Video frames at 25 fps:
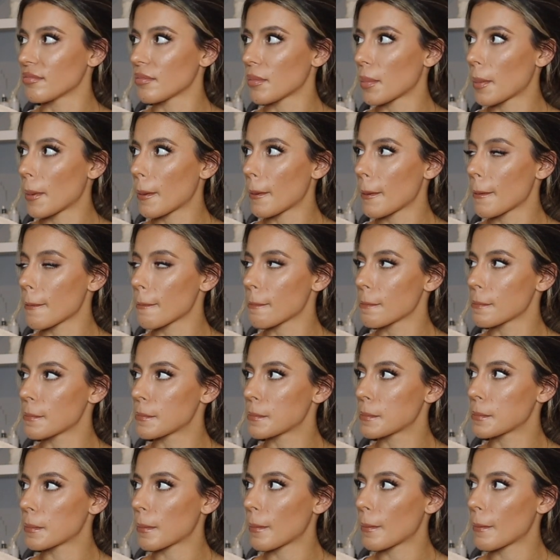
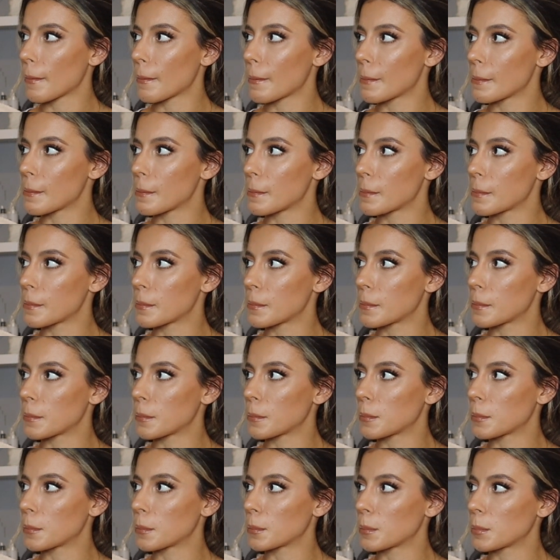
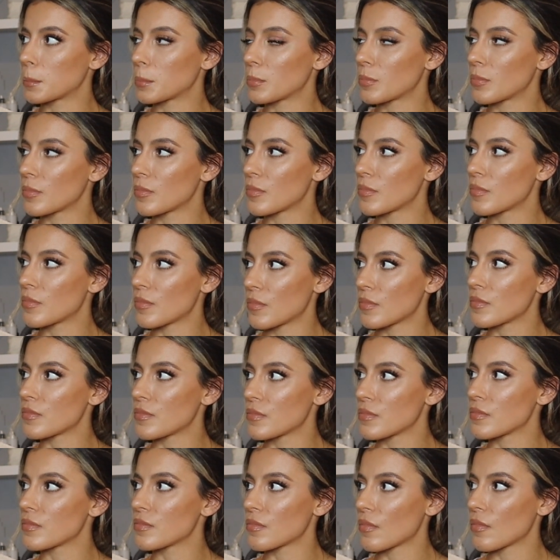
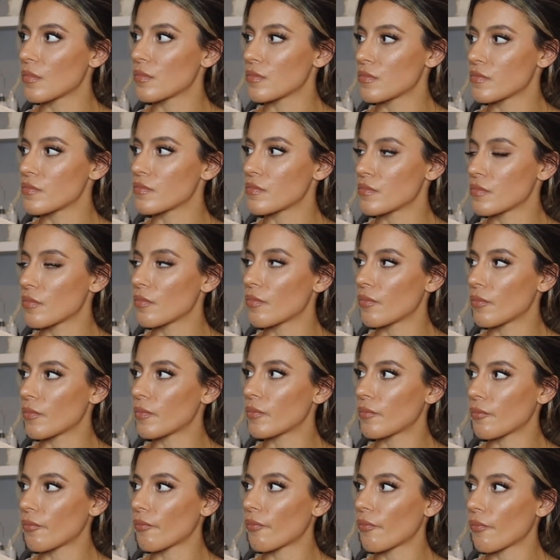
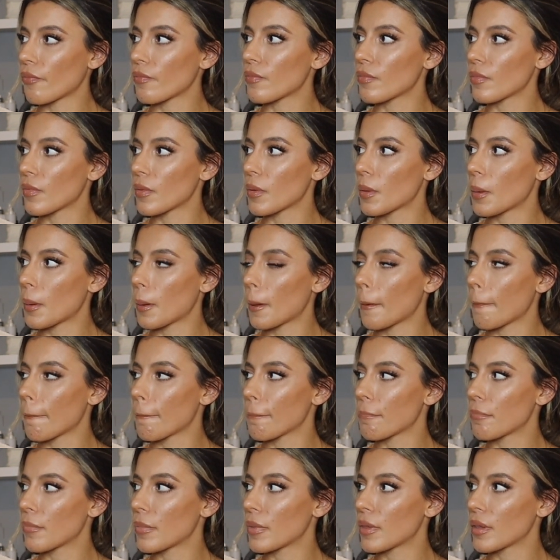
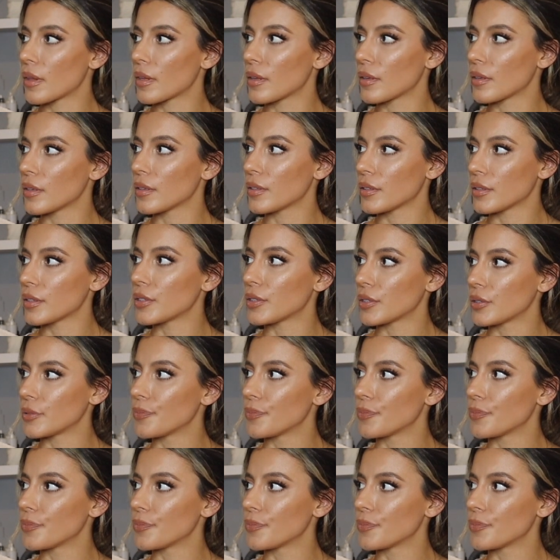[no speech]